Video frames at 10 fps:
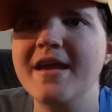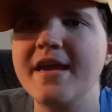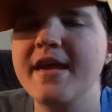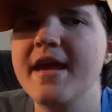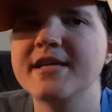
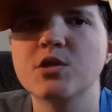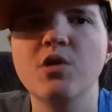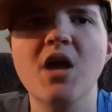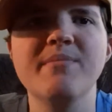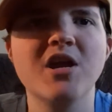he has a
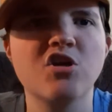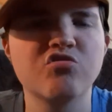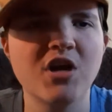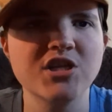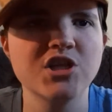really big
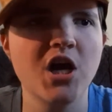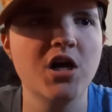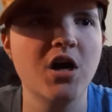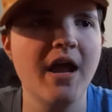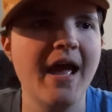crush on
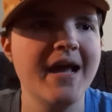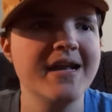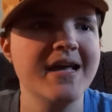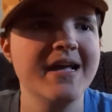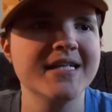her,
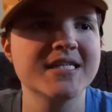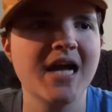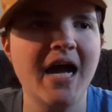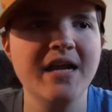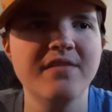and it's
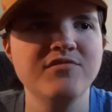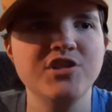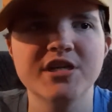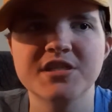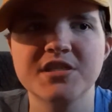kind of
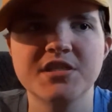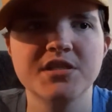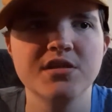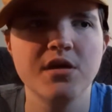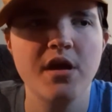
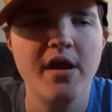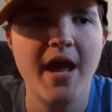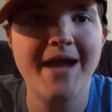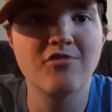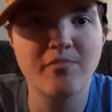just
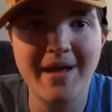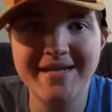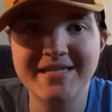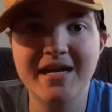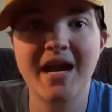a
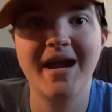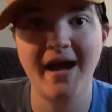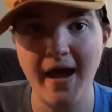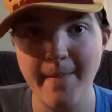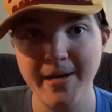romantic
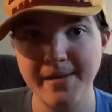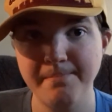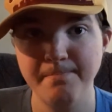comedy.